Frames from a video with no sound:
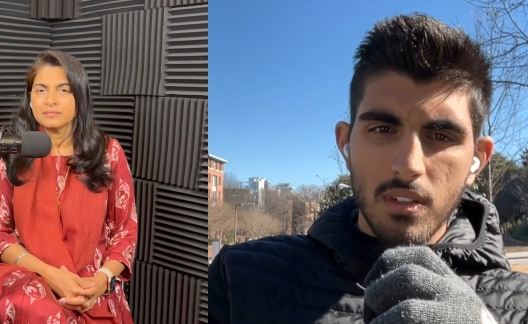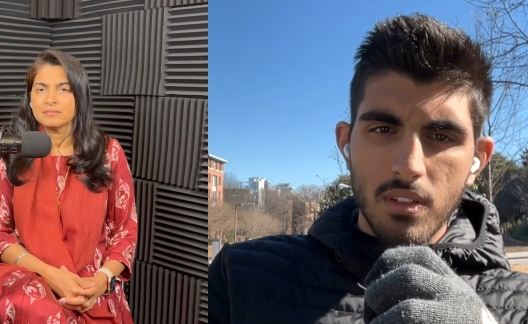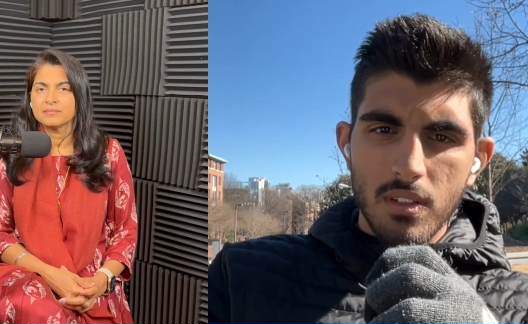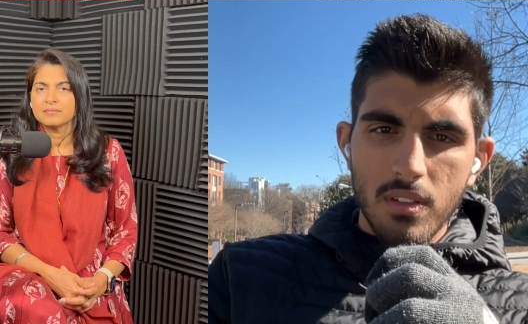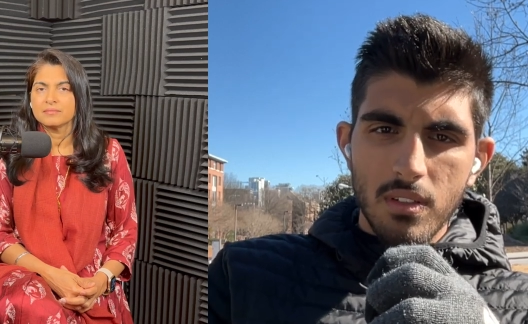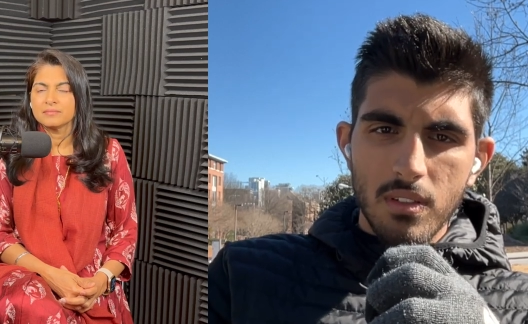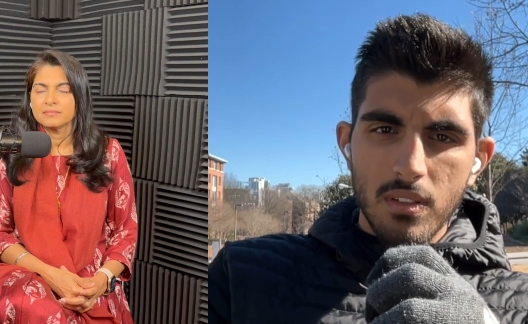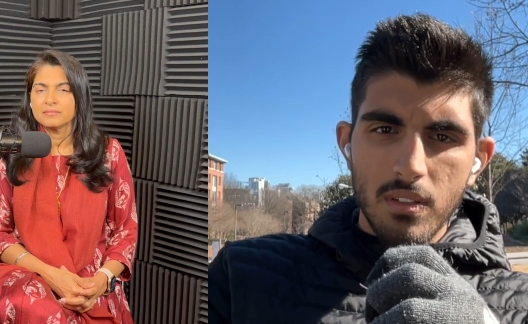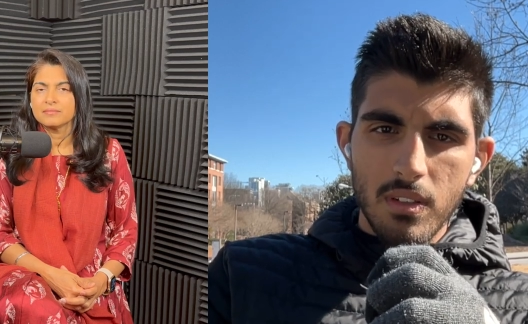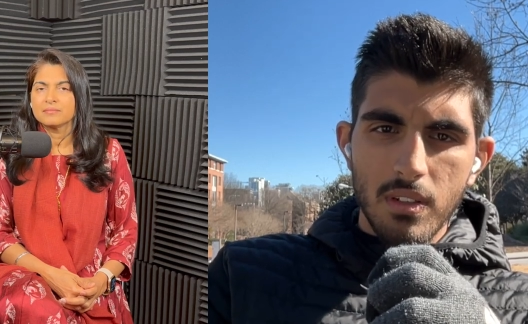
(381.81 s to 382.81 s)

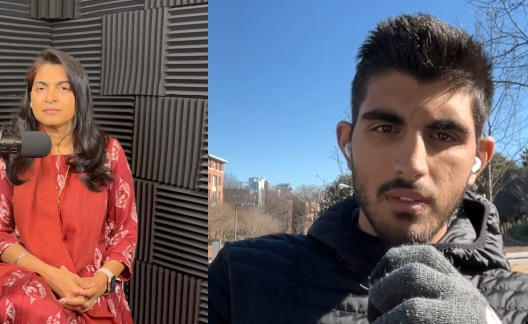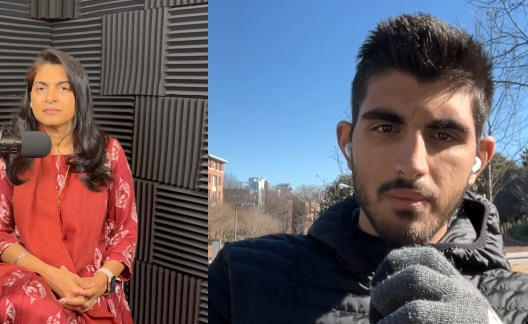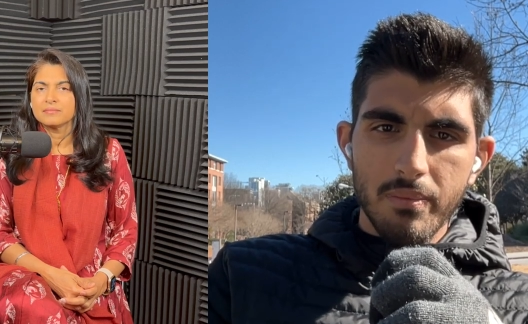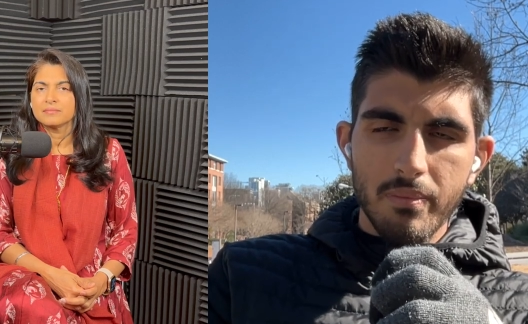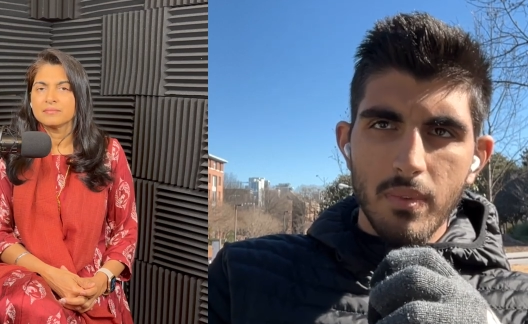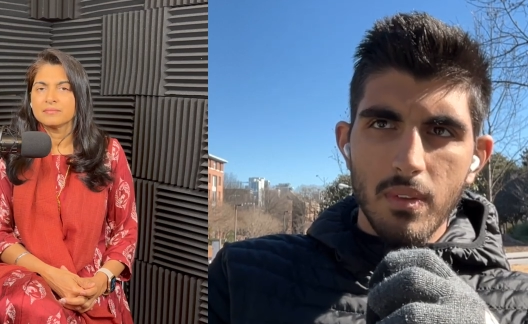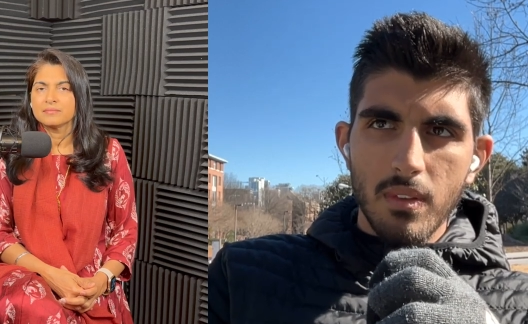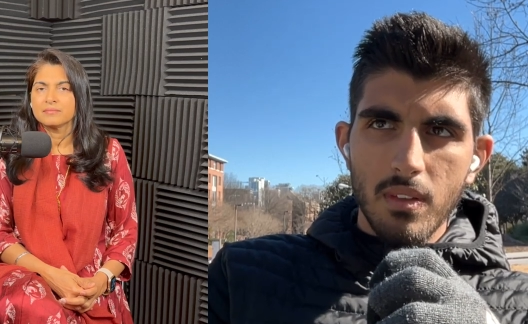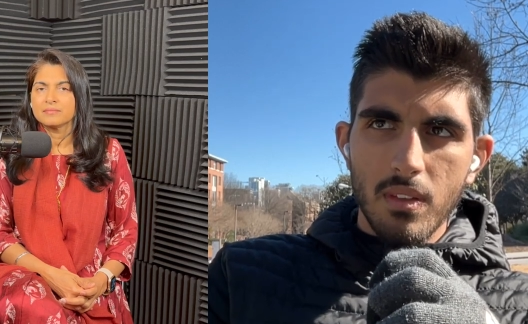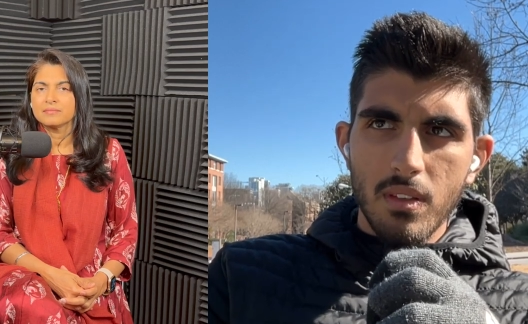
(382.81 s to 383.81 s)

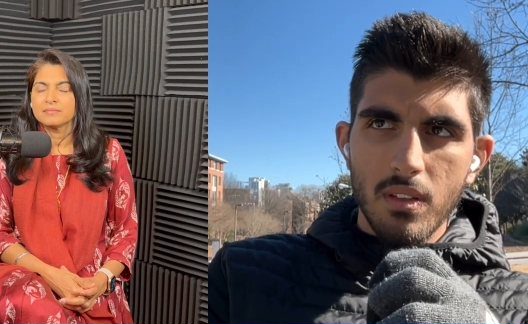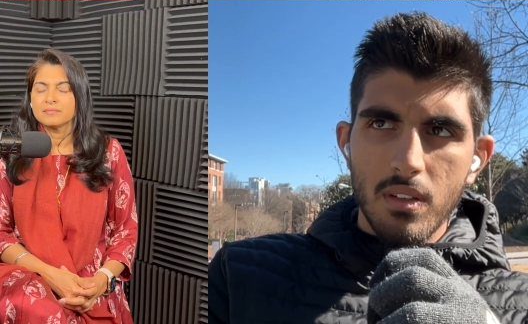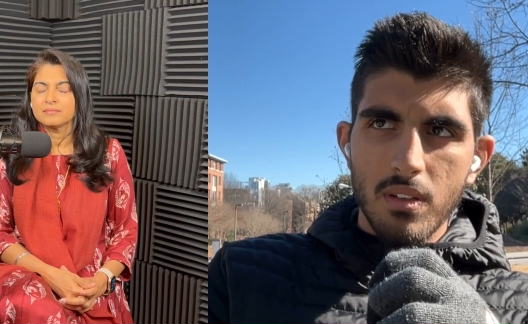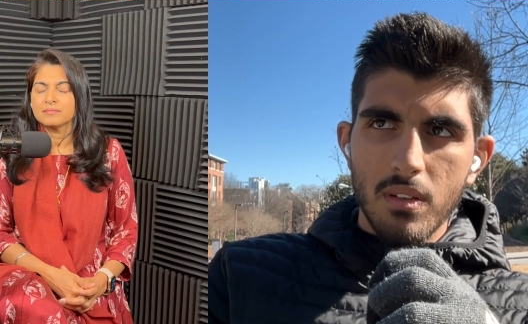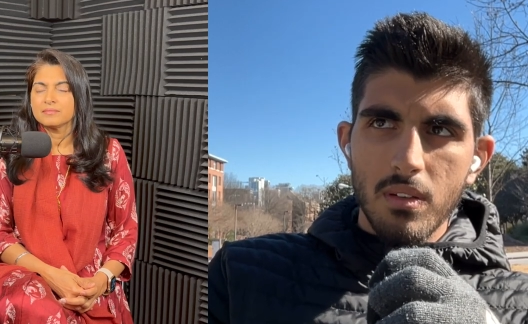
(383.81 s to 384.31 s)
[no speech]